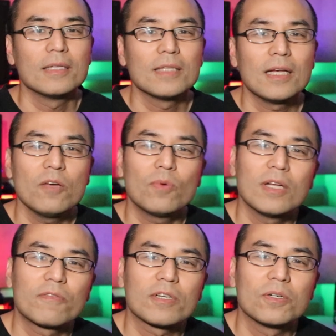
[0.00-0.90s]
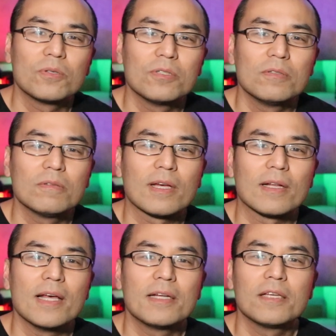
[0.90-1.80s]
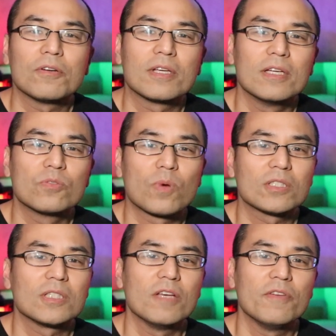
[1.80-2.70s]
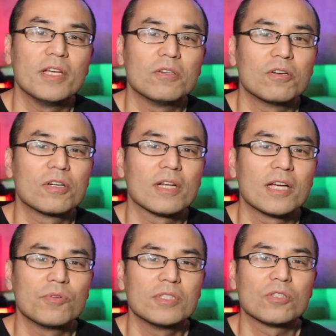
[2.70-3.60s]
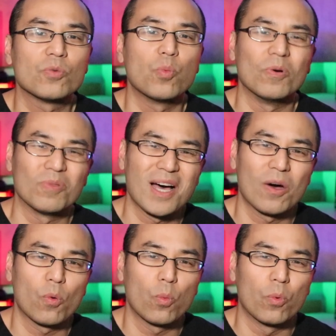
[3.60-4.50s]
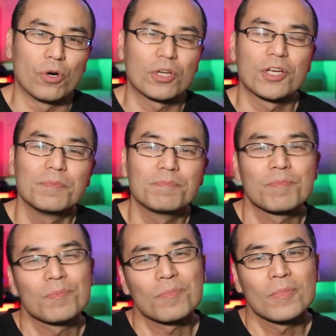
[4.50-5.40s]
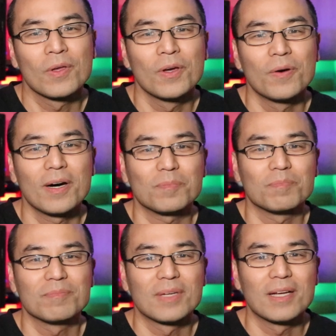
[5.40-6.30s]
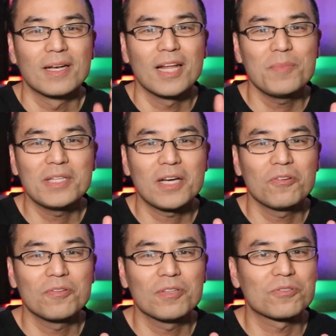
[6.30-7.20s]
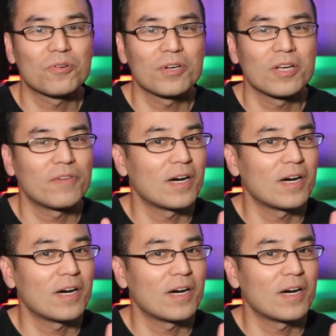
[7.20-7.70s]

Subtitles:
Has anyone ever told you that letting your kids watch TV to learn languages will not work? Well, let me tell you the story of